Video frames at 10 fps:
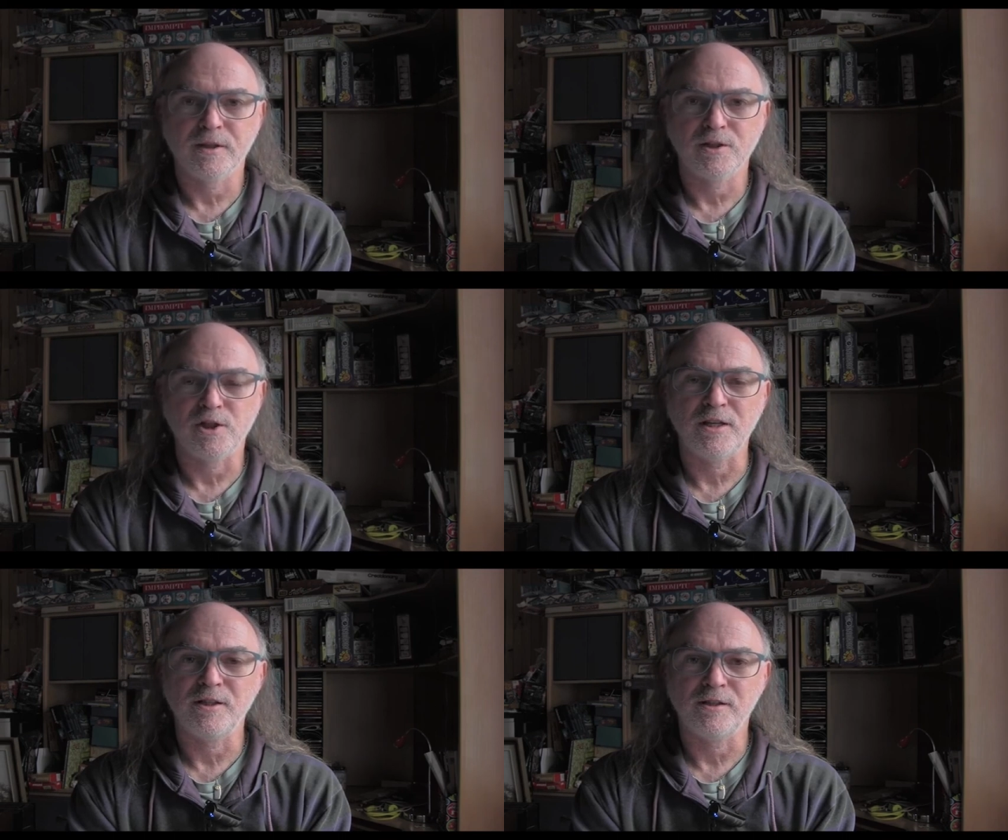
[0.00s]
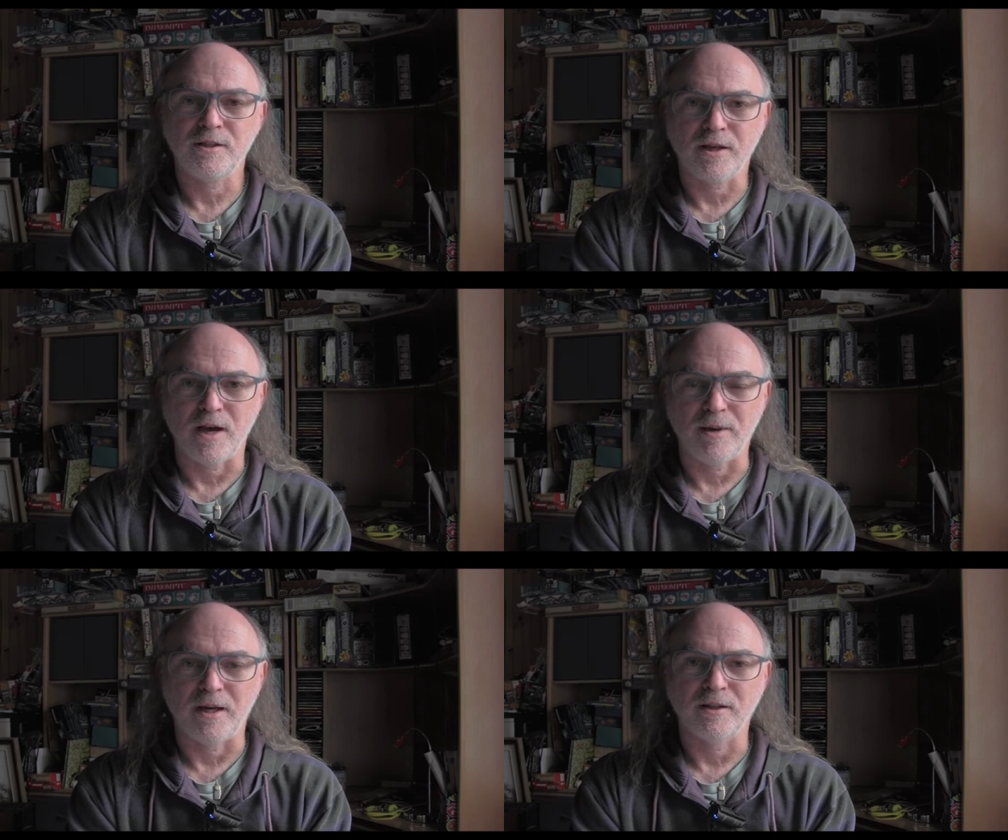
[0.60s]
Jesus is
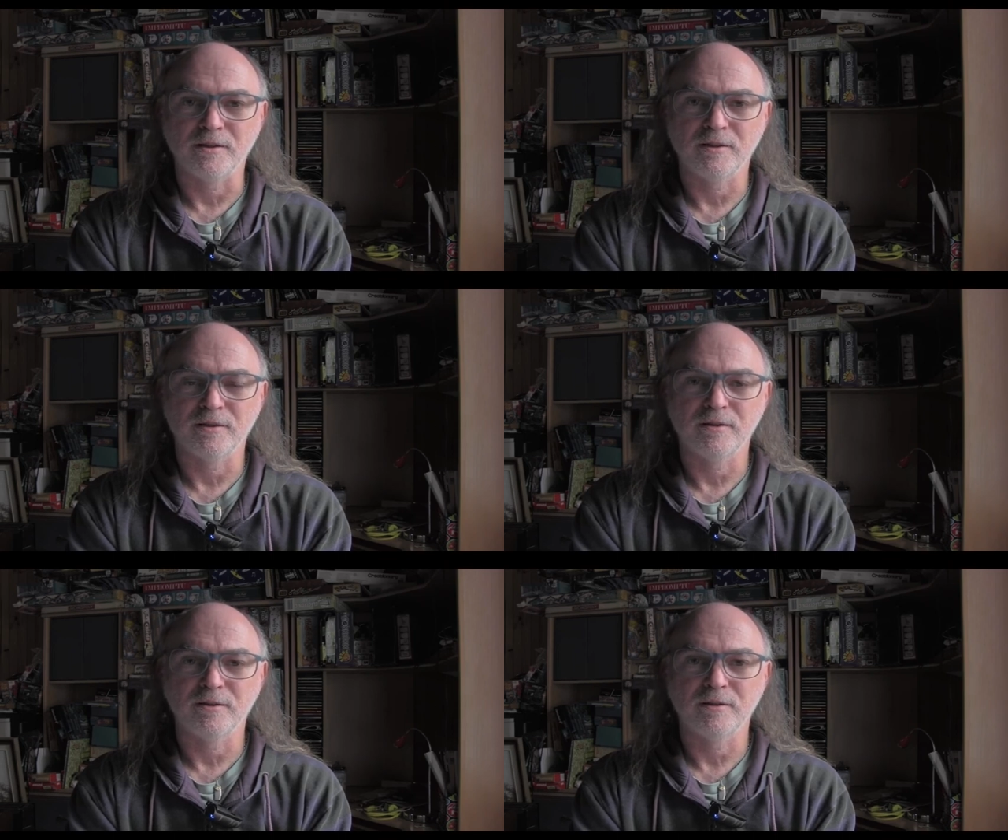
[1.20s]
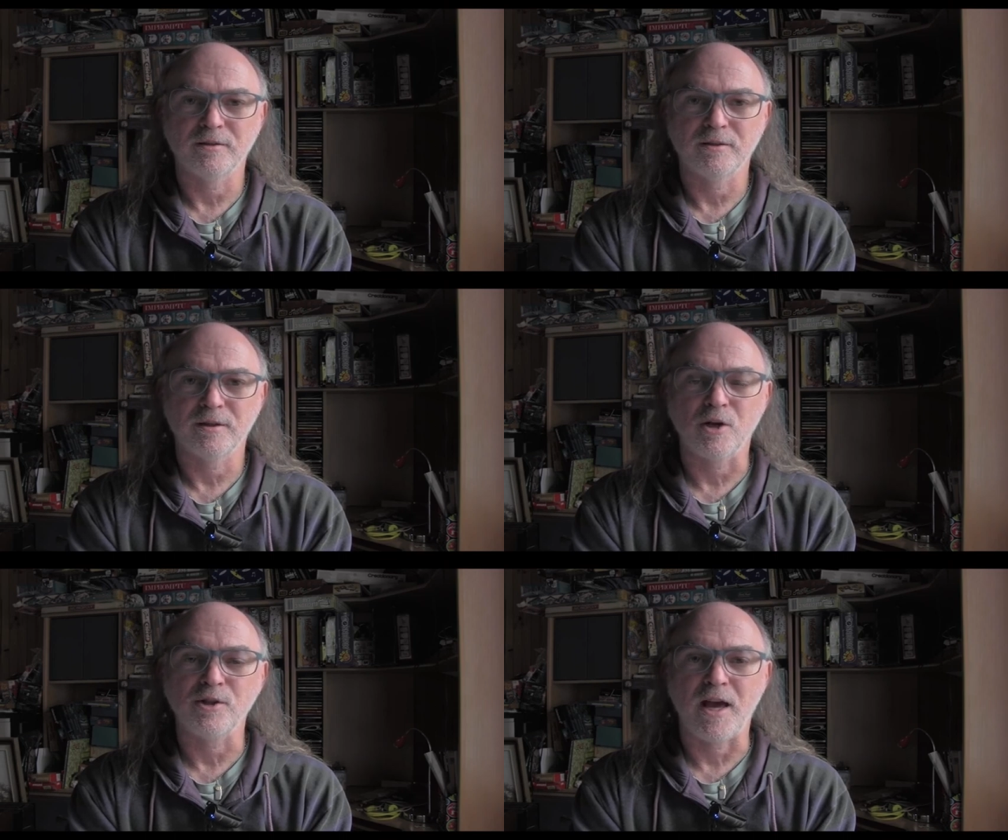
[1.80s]
coming.
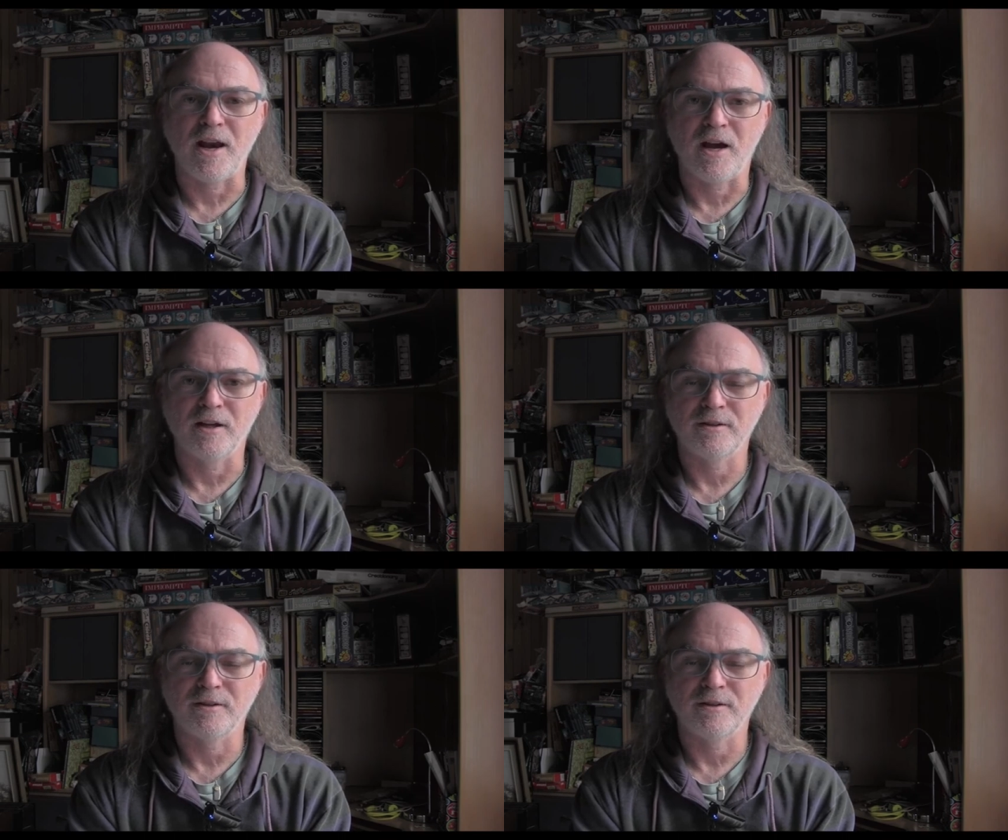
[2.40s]
Hosanna.